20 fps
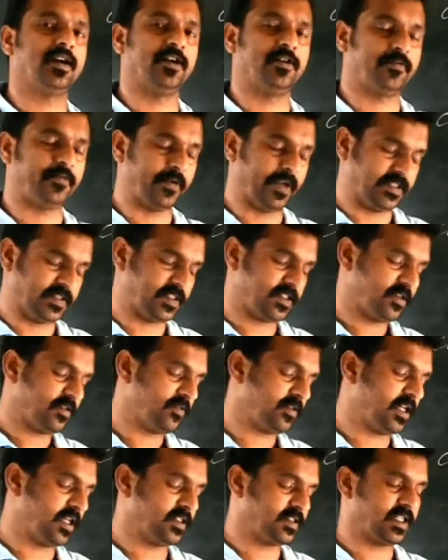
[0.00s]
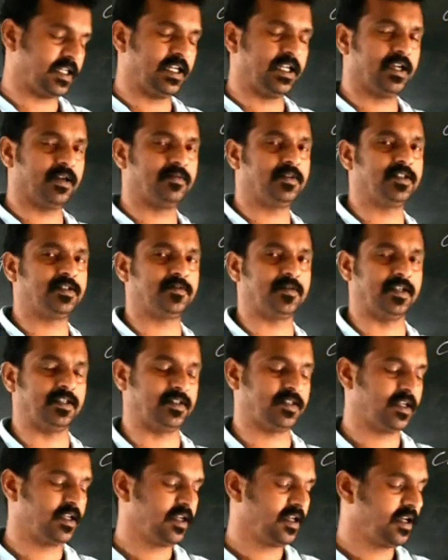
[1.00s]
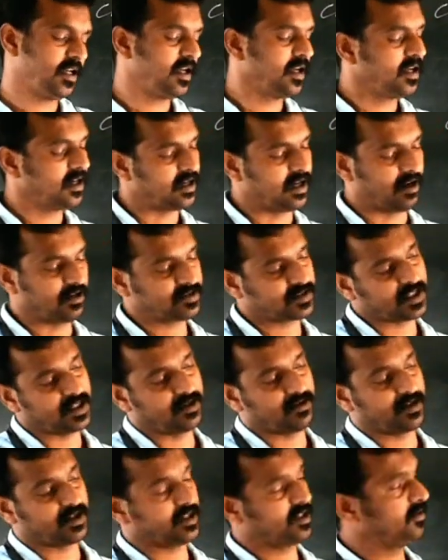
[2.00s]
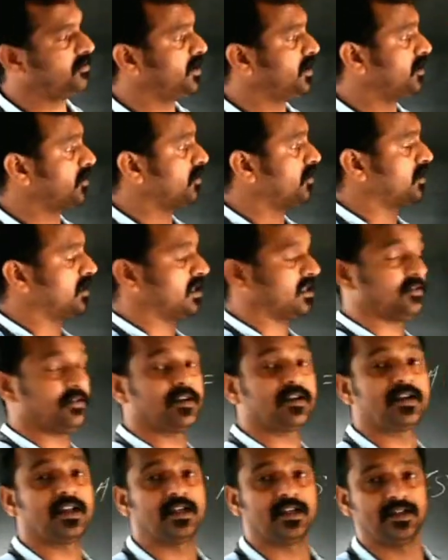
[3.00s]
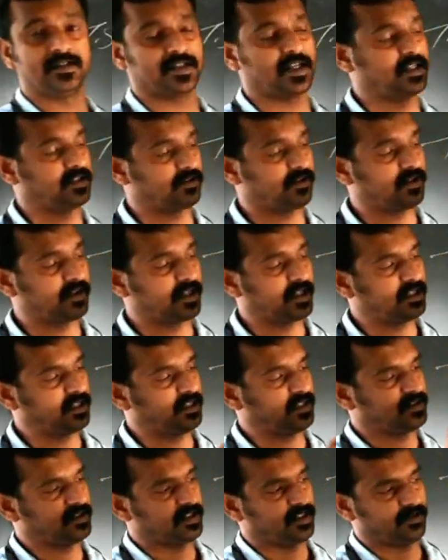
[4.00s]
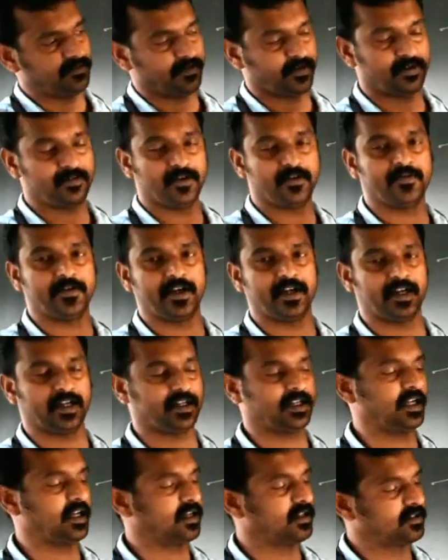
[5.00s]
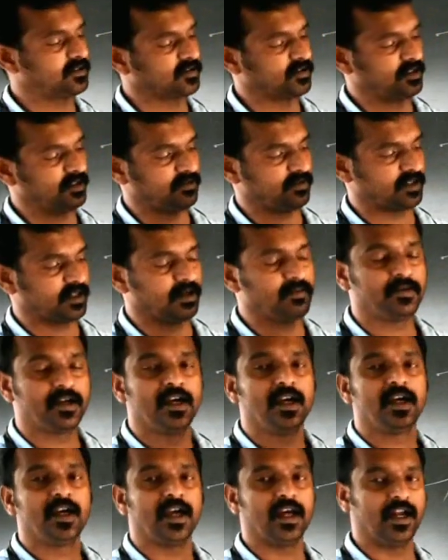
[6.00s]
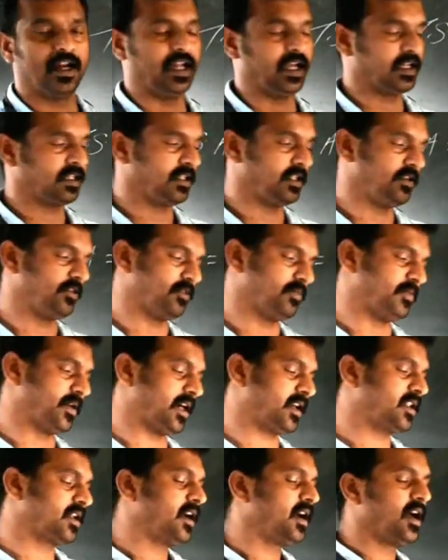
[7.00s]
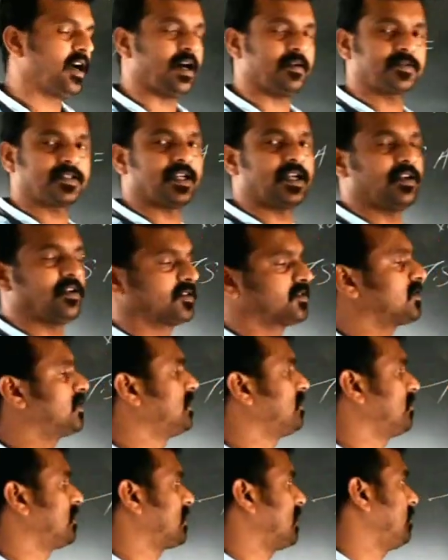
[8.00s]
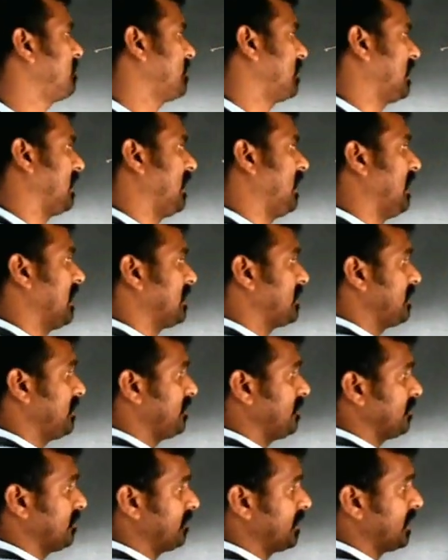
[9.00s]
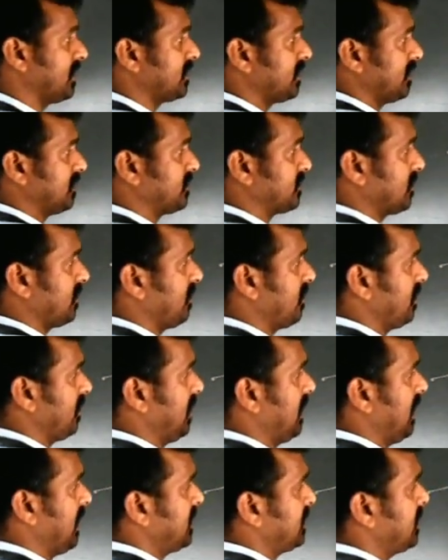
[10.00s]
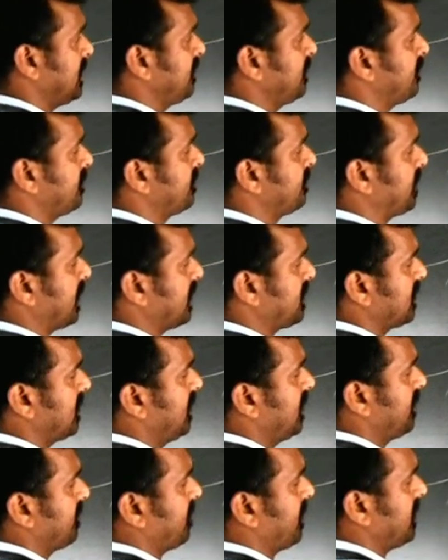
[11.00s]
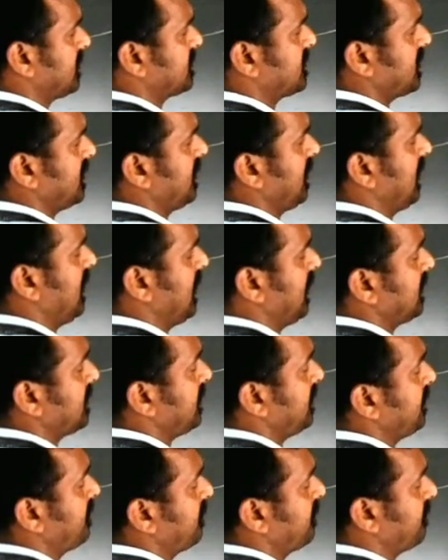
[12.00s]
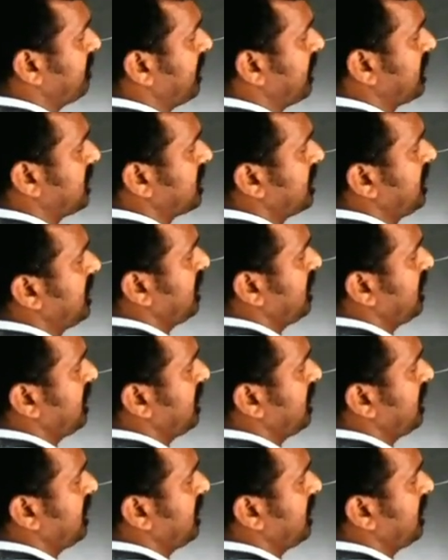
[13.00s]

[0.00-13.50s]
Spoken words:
face. What is the area of this face? Downside already we wrote that one. That is, I told that it is in the form of a rectangle. So it will come length into breadth. Upside also it will come length into breadth. So length into breadth plus length into breadth.